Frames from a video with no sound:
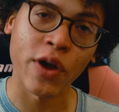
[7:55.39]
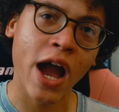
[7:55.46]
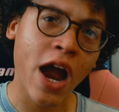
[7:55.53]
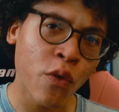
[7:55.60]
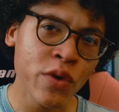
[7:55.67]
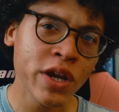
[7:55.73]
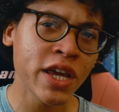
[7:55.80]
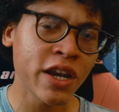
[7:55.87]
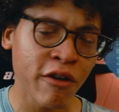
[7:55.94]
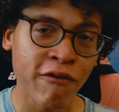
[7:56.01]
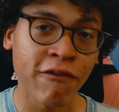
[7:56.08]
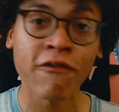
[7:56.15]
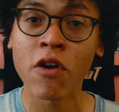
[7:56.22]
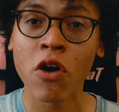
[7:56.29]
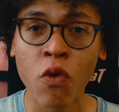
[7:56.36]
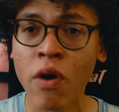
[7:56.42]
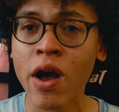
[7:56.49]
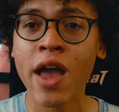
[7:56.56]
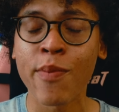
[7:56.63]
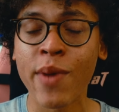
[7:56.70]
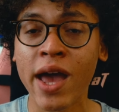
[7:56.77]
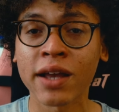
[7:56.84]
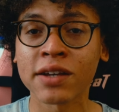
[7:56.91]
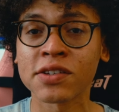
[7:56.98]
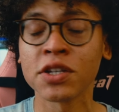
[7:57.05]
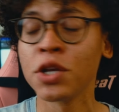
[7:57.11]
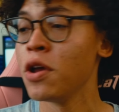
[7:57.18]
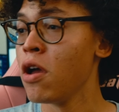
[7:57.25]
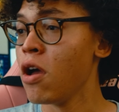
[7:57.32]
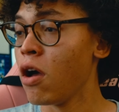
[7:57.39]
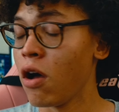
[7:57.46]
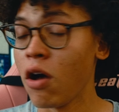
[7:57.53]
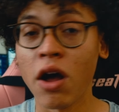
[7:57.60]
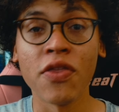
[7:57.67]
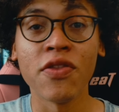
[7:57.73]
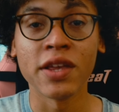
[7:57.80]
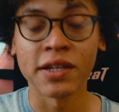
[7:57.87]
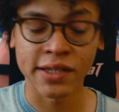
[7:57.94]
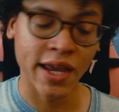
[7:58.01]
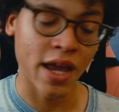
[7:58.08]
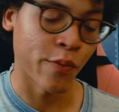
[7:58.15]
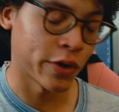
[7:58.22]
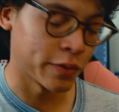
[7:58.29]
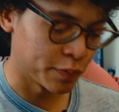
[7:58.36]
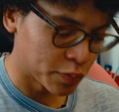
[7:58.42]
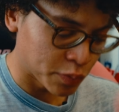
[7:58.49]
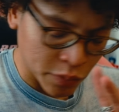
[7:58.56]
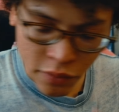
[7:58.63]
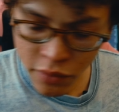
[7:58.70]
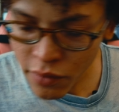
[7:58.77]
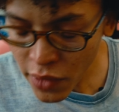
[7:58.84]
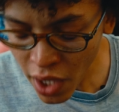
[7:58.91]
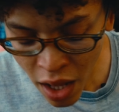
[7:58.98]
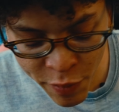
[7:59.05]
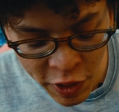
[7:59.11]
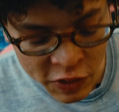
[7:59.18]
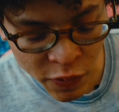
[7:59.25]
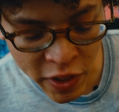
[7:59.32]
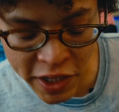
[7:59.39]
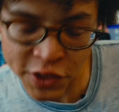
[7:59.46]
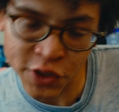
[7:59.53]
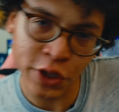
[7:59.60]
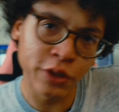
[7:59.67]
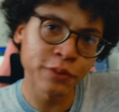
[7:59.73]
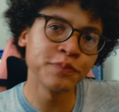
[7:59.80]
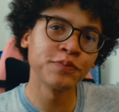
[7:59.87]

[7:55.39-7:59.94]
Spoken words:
How are we getting faux IMAX on this camera? Let me explain it to you.